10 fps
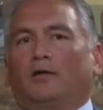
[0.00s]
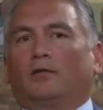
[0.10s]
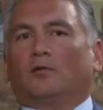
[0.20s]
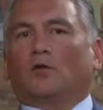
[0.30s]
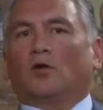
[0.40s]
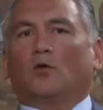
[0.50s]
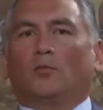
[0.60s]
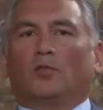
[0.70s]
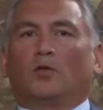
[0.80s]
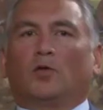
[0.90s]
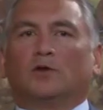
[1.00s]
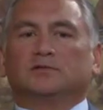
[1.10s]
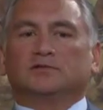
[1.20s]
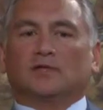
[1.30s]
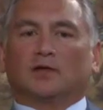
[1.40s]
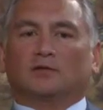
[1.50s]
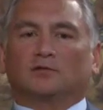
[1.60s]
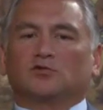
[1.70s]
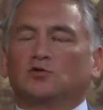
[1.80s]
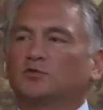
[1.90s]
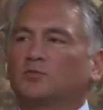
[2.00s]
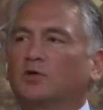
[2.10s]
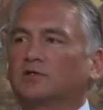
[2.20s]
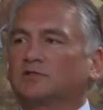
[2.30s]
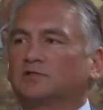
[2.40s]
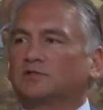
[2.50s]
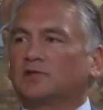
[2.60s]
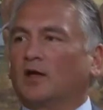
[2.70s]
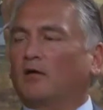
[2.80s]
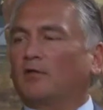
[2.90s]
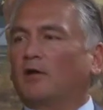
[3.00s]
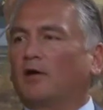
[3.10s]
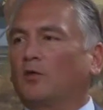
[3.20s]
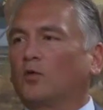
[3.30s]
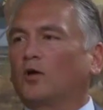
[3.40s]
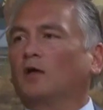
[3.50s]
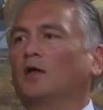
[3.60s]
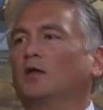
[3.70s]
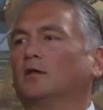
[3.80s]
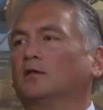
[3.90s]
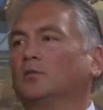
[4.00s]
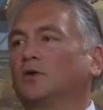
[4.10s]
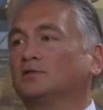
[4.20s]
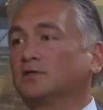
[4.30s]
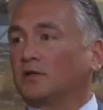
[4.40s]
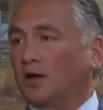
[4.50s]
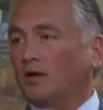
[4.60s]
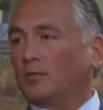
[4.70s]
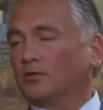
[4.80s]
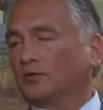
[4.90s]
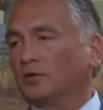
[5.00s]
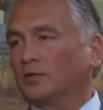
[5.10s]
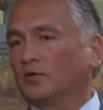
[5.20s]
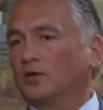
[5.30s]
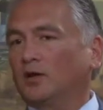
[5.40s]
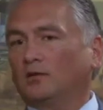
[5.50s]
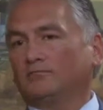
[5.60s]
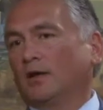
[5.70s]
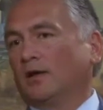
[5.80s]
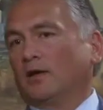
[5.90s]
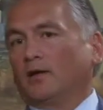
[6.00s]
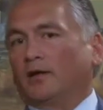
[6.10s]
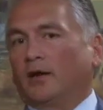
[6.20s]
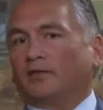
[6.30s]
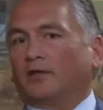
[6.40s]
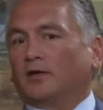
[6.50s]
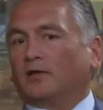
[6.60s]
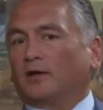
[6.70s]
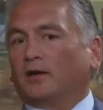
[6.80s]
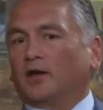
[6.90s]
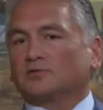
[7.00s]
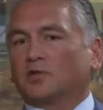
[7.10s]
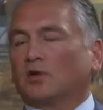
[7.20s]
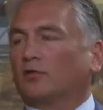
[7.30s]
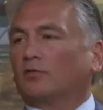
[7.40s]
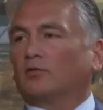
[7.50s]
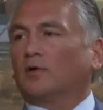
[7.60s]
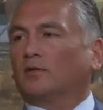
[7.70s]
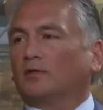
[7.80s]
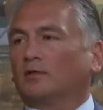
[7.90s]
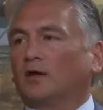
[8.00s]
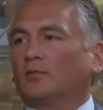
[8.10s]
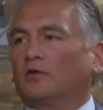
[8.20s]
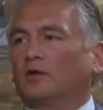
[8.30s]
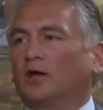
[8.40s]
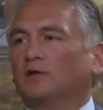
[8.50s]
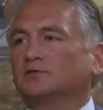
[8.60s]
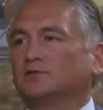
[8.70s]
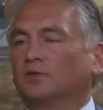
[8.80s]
We hope the ones that choose Brooks to stay are the hardworking and the ones that care about the community. And I think as we go through, I think that'll be the case.